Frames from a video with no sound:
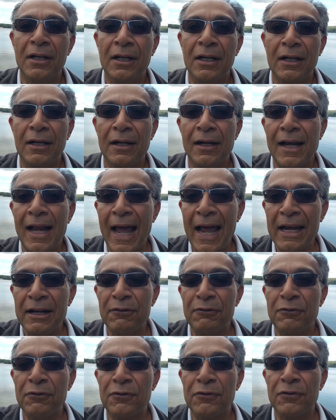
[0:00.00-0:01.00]
in
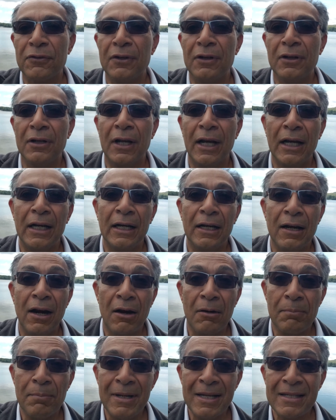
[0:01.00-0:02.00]
life and in
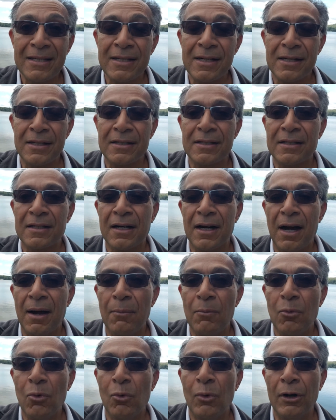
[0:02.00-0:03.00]
our business
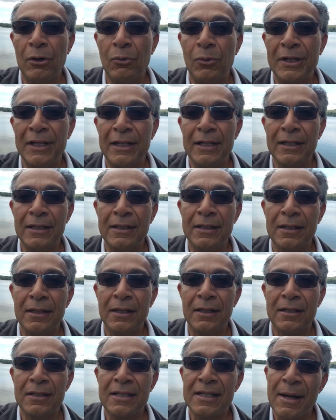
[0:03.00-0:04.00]
come when we
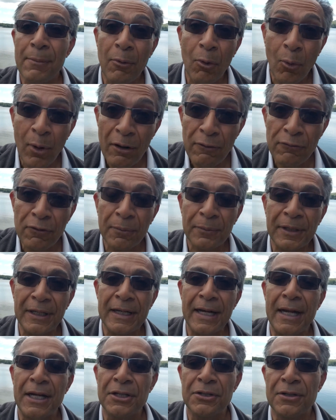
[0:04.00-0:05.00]
step away from the
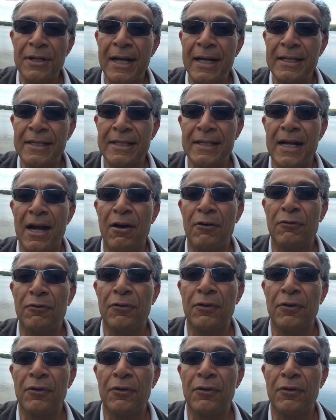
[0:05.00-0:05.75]
day-to-day -day stuff